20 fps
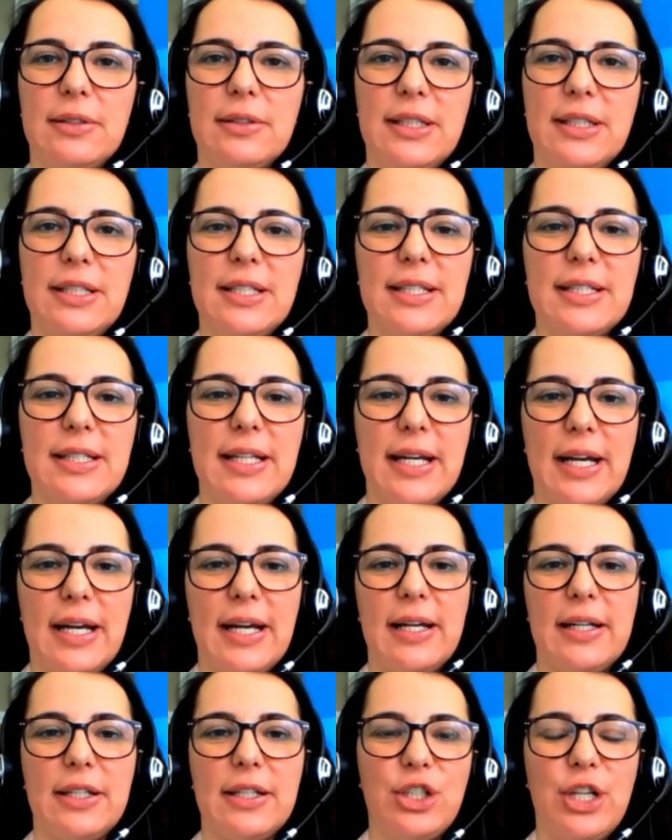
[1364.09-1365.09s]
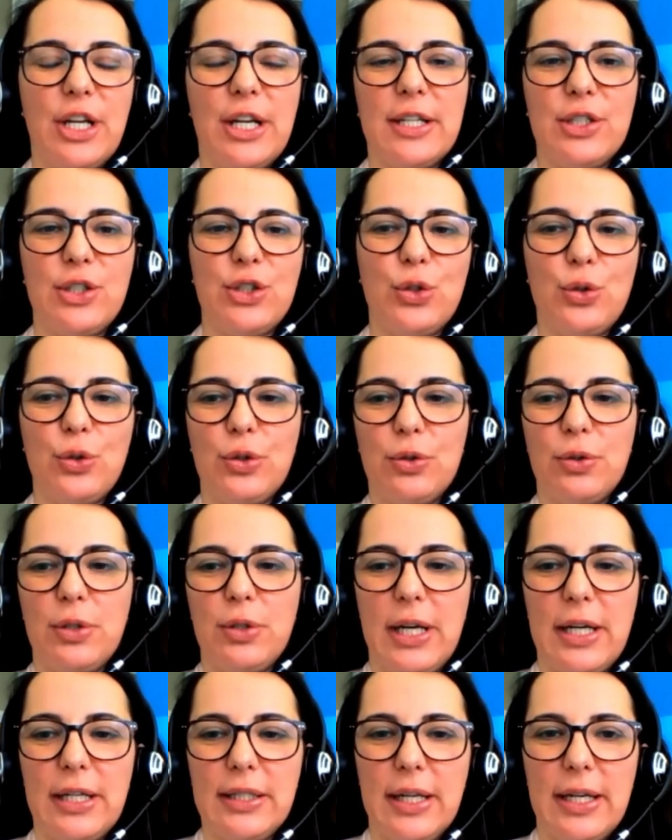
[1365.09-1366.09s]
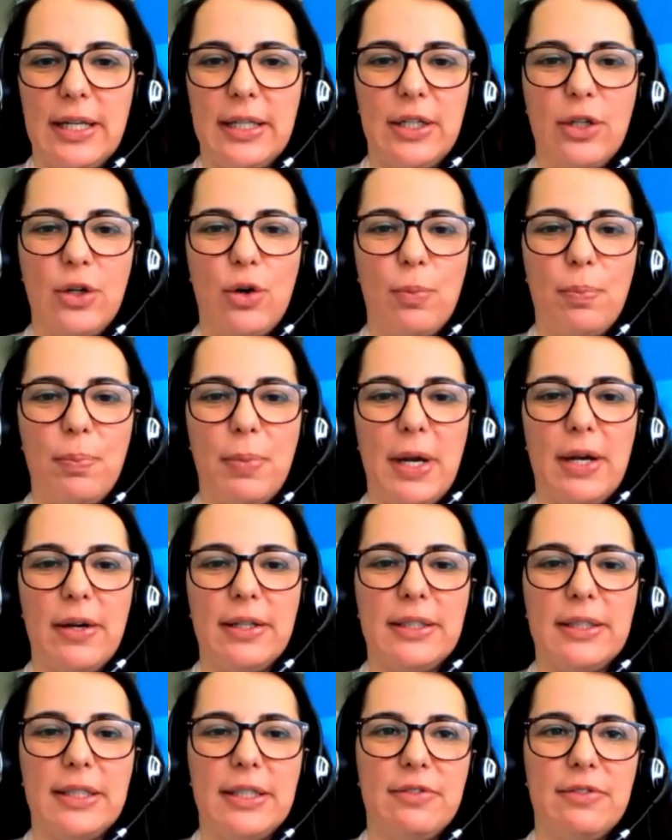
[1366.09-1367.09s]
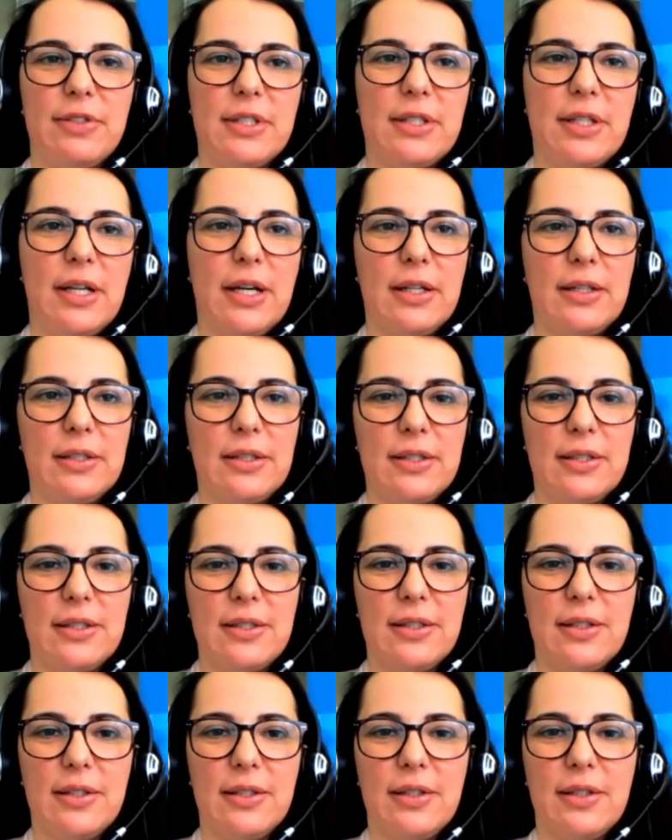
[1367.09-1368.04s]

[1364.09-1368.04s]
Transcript: Is there a chance to create any comparative studies